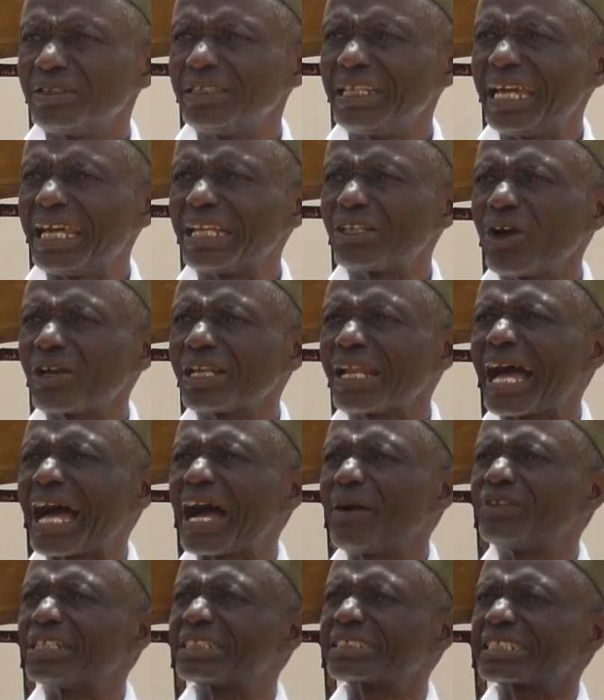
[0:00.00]
they don't
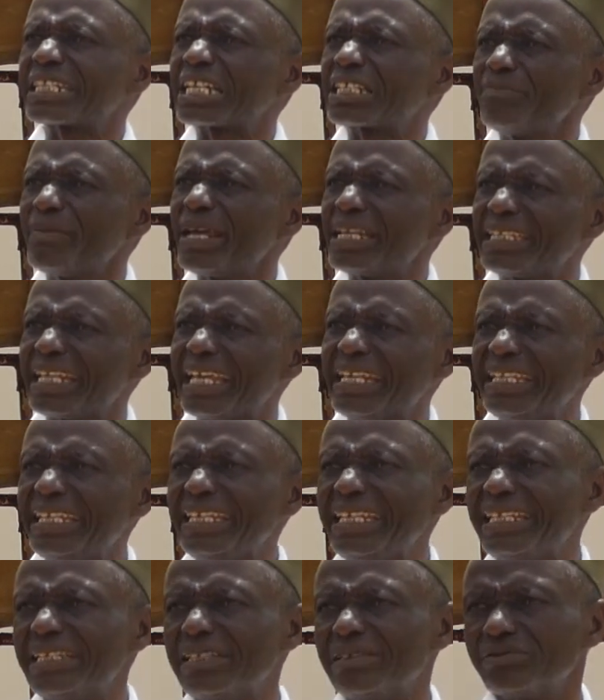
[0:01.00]
have the treatment they
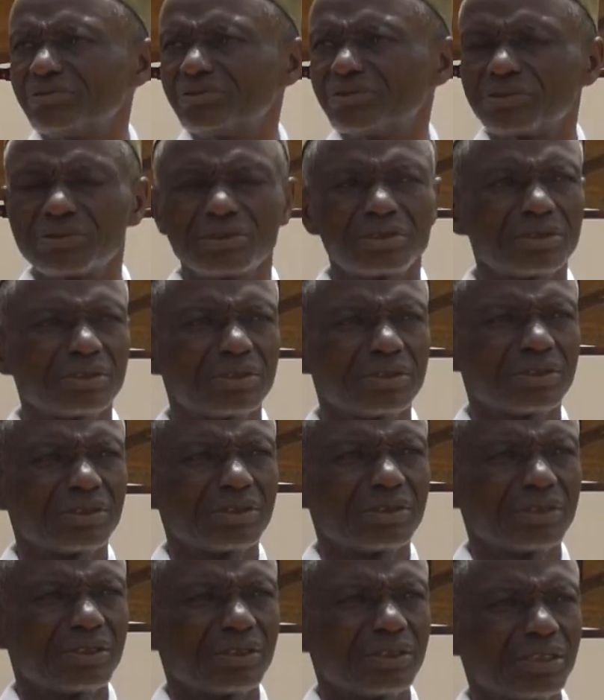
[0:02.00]
need.
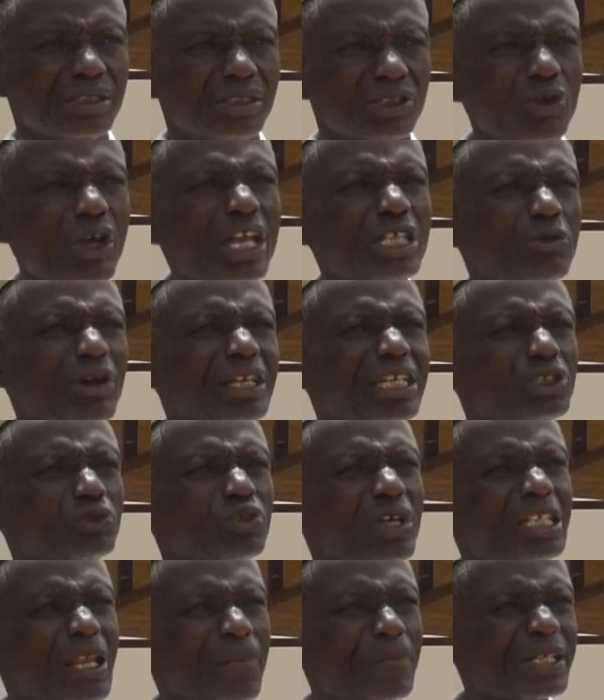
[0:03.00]
So it's only
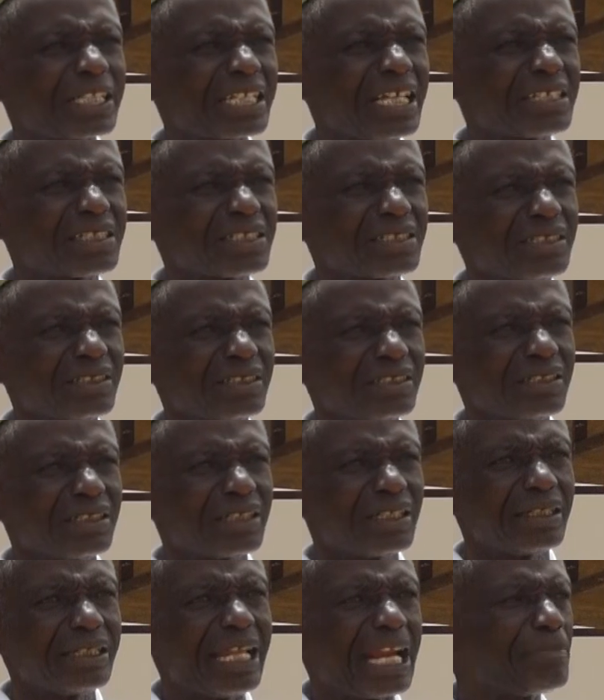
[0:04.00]
20%
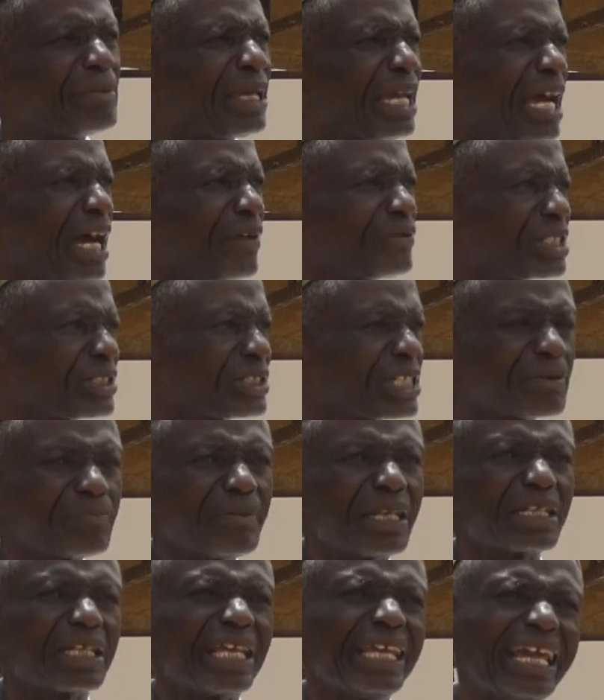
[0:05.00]
that may have the
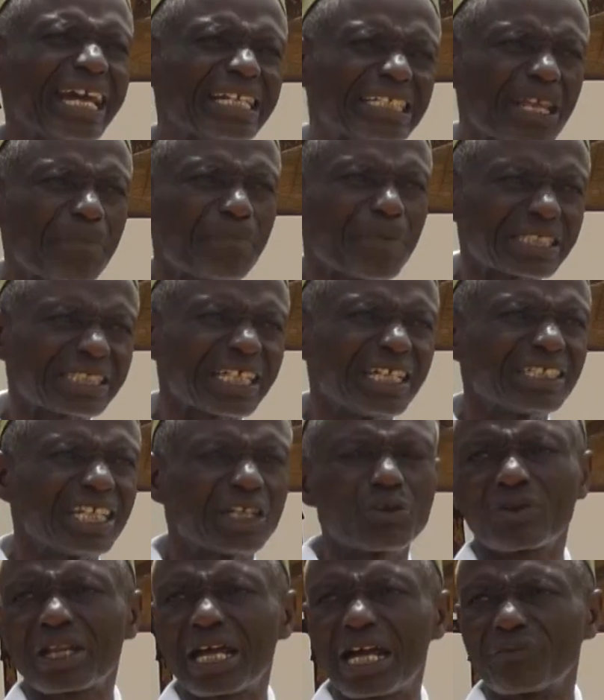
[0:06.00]
treatment. 80%
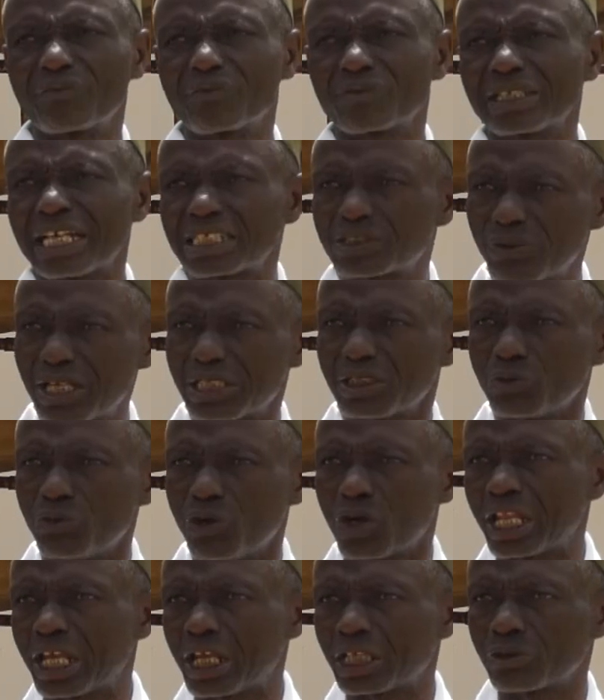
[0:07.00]
they don't have. That's what the
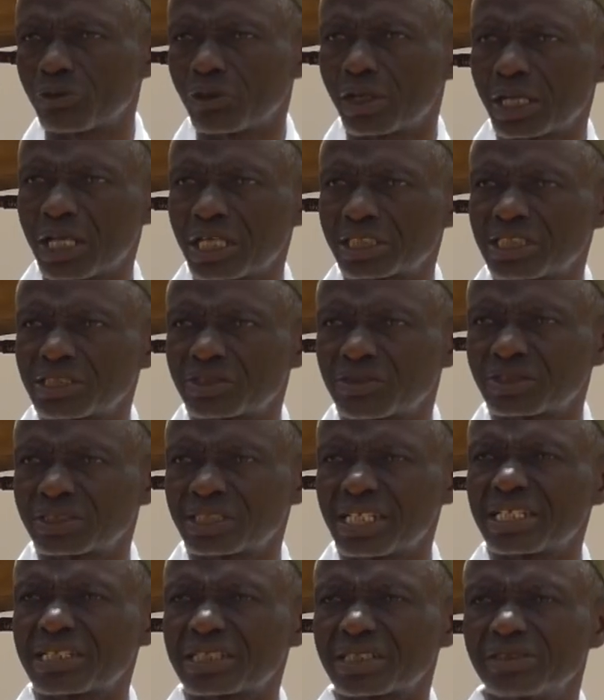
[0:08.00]
World Health
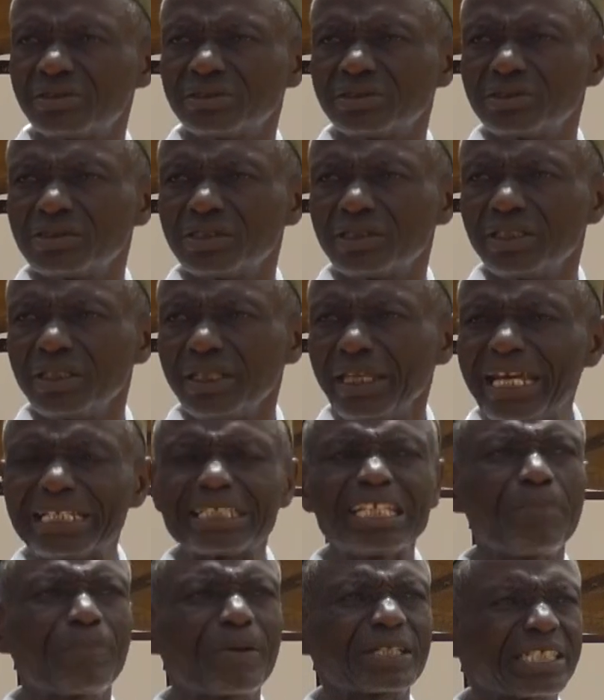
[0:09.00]
Organization says.
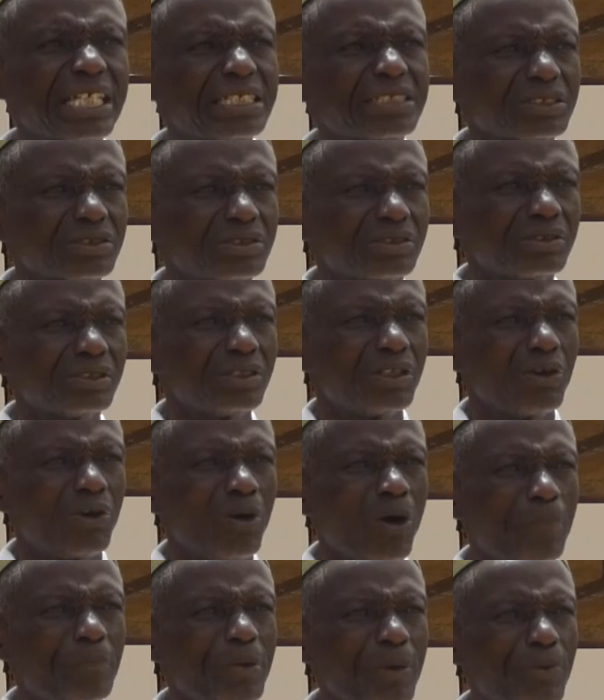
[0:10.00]
80%
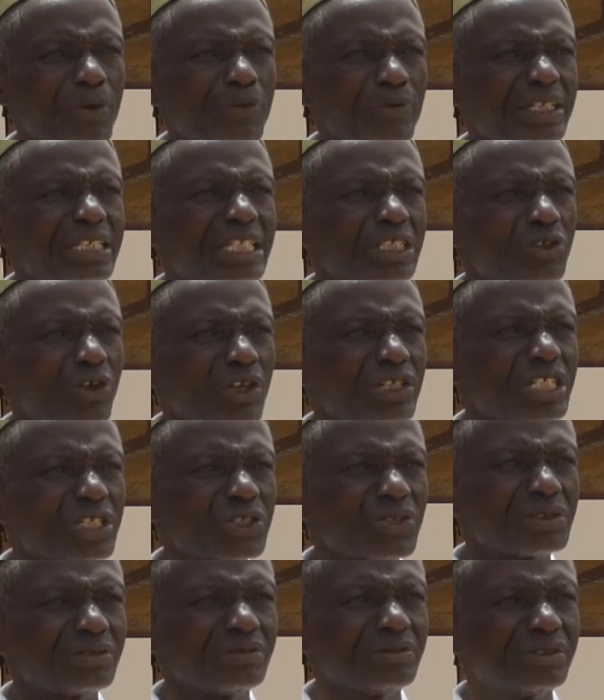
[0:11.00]
of people with this
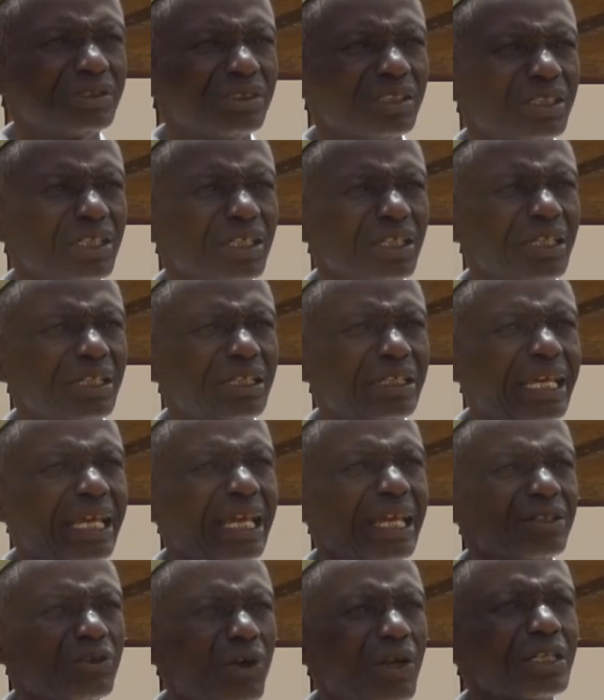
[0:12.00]
condition,
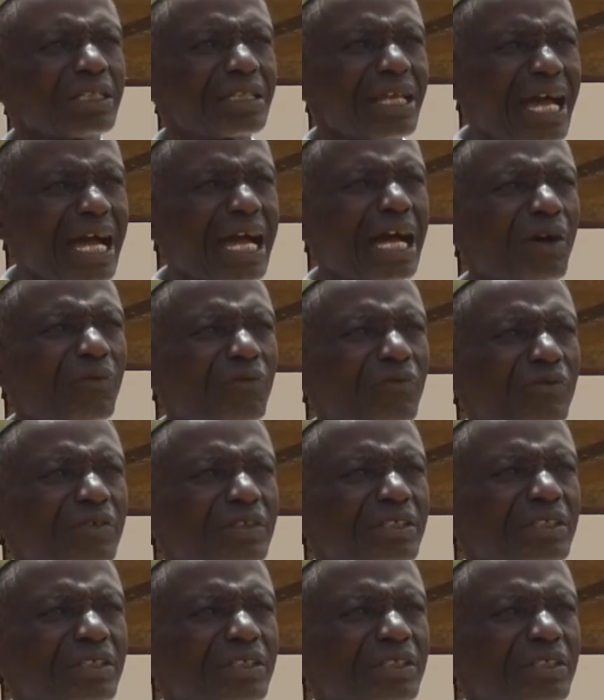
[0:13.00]
they don't have